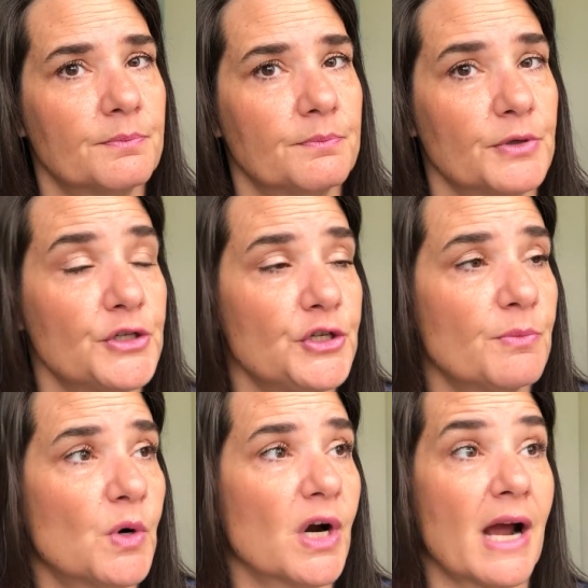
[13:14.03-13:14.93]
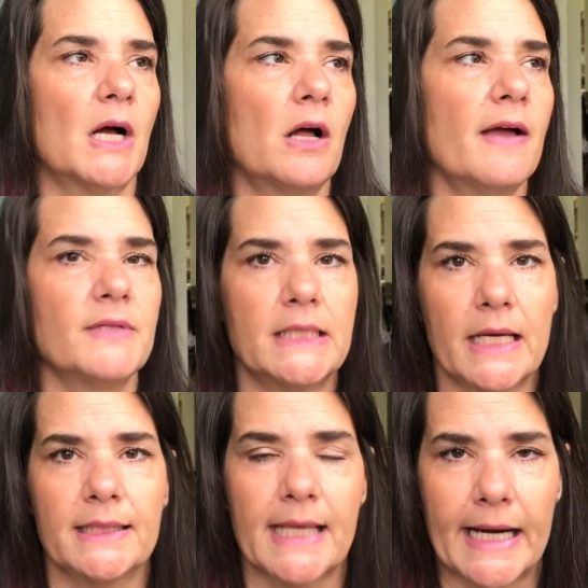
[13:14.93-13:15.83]
push you more. I'll have to
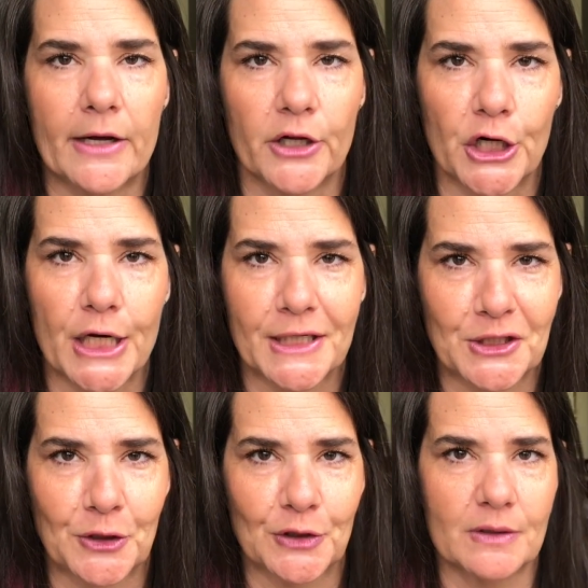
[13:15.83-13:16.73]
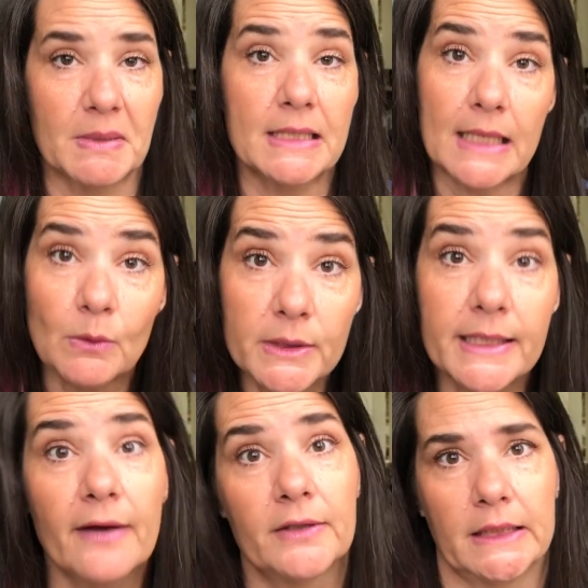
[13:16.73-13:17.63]
test that out on our next cruise because I will
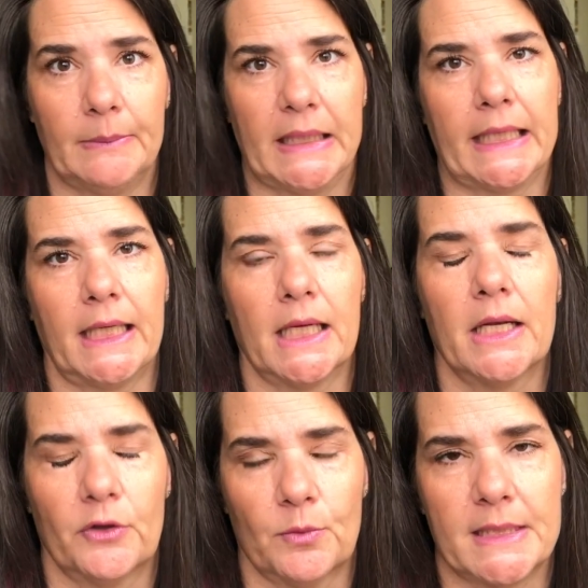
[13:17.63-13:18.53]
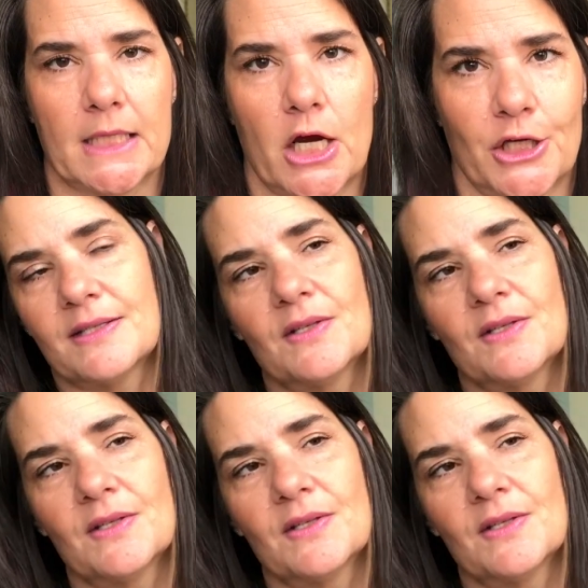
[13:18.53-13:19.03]
definitely be getting another massage.